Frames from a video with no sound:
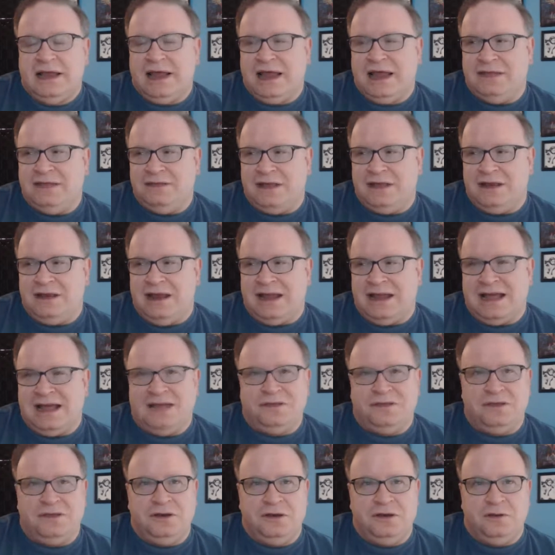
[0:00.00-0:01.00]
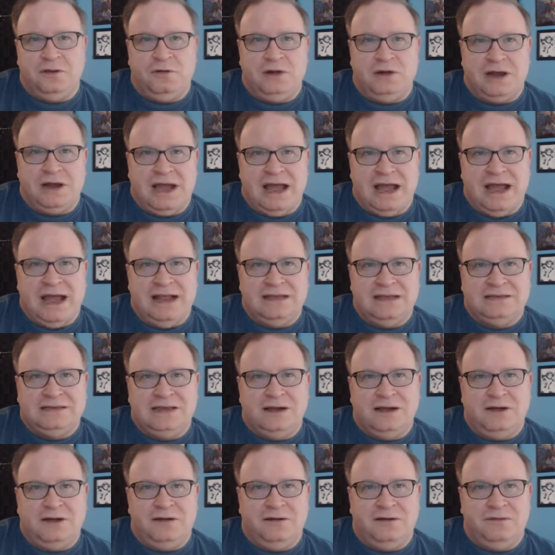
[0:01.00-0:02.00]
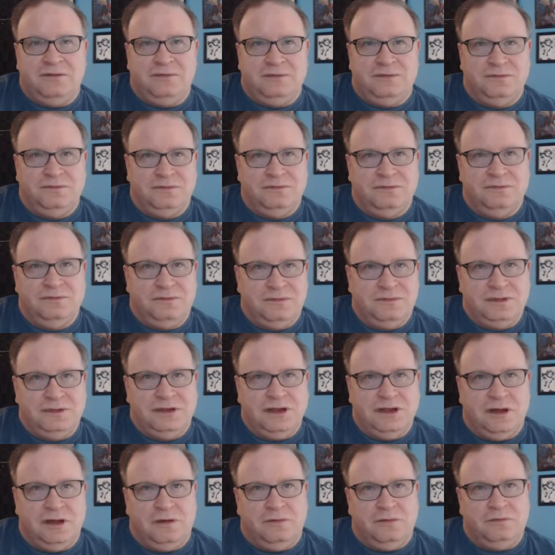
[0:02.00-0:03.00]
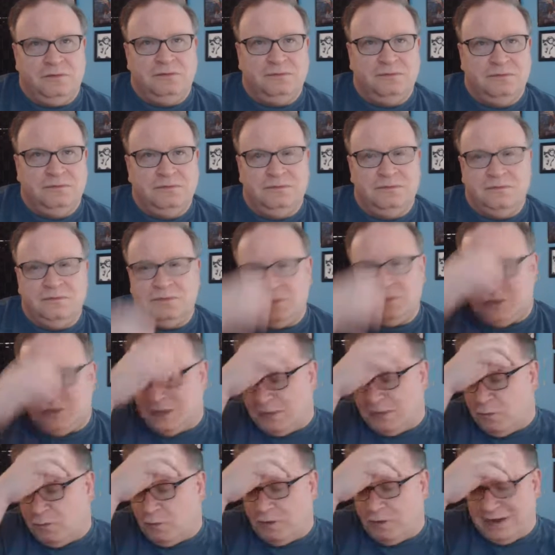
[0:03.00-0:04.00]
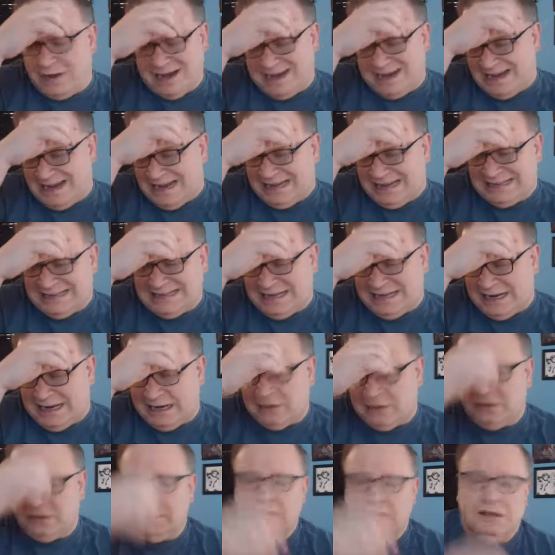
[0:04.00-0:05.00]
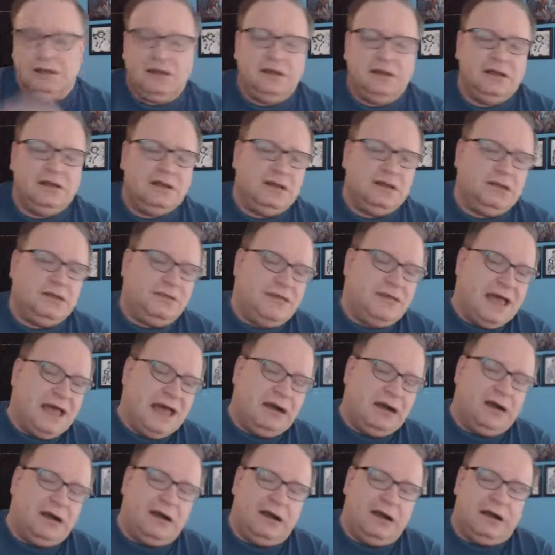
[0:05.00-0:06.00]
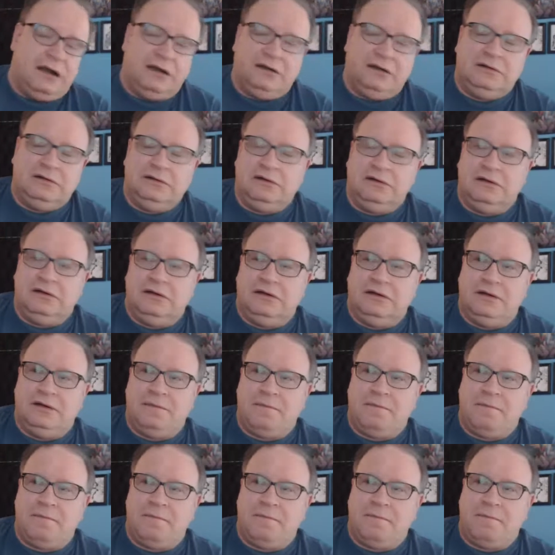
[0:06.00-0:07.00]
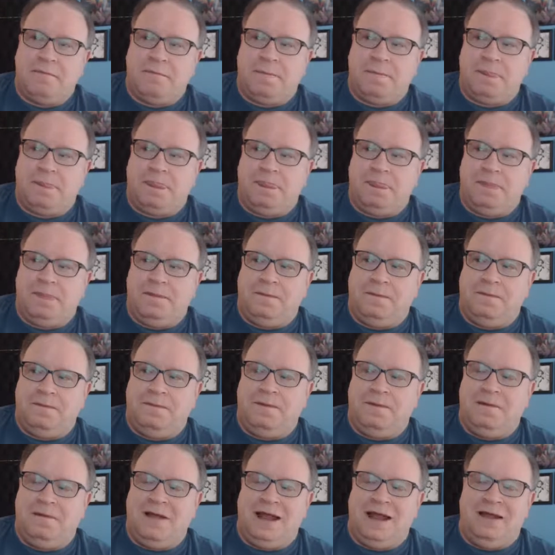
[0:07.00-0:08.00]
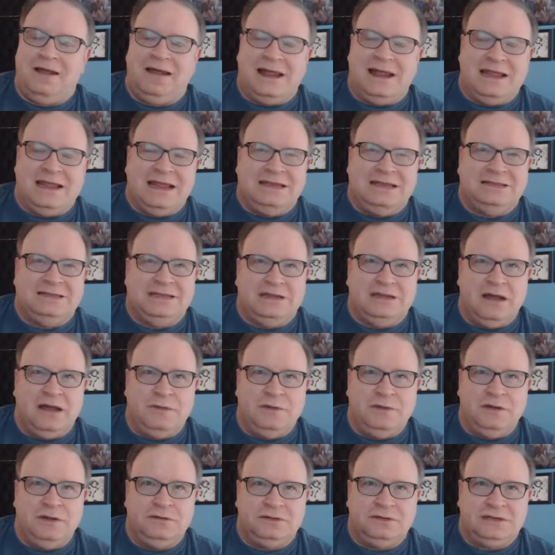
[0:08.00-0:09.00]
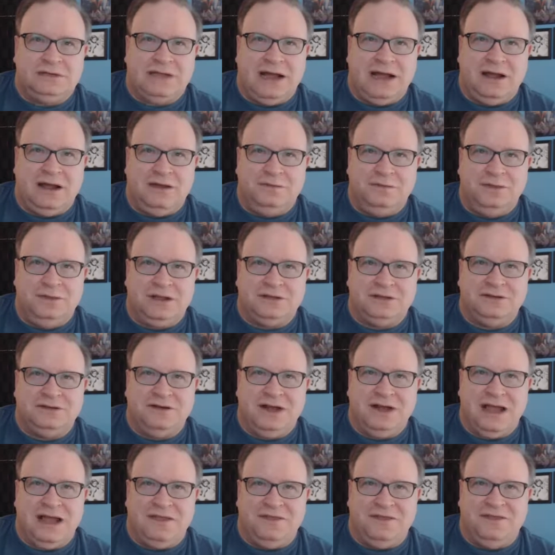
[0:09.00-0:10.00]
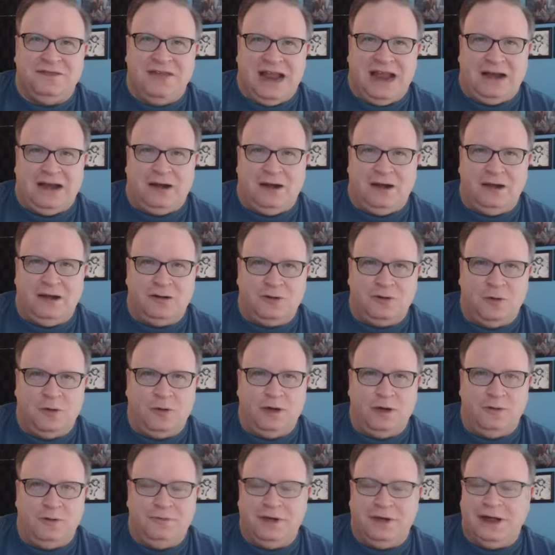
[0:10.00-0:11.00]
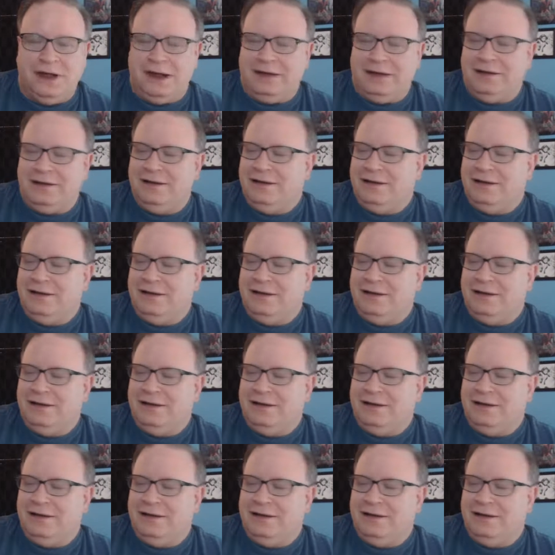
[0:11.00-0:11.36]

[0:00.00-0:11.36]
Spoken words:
And then they got the newer guys that are, the more indie scene that are they're not like ECW style because they're not that hardcore, but